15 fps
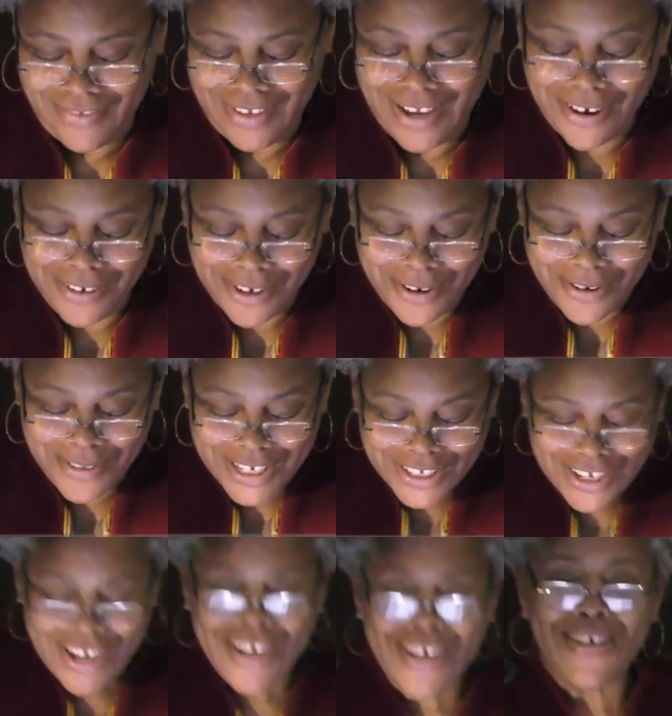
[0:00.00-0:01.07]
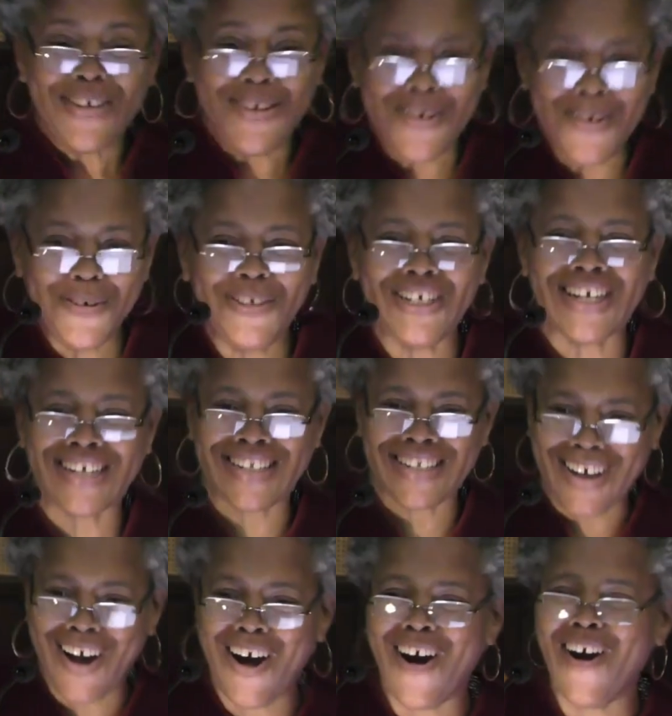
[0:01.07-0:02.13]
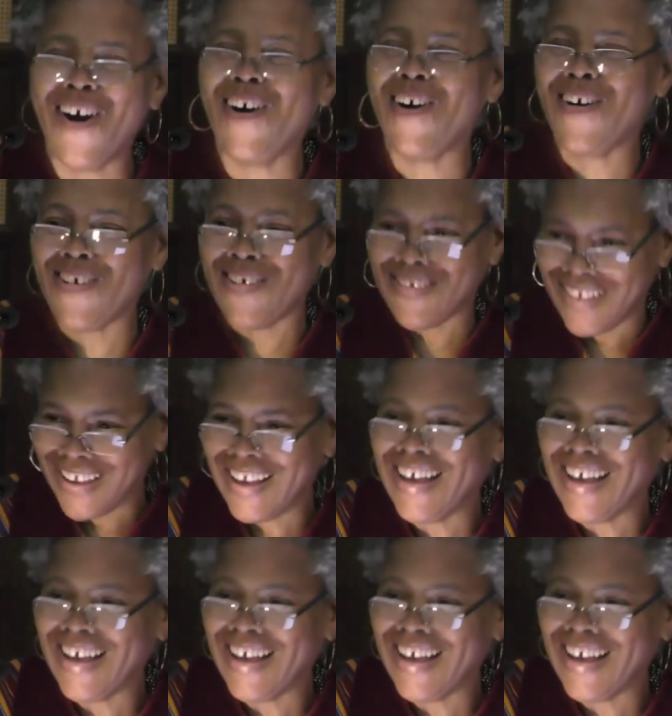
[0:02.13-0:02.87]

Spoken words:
Y'all know this. You just call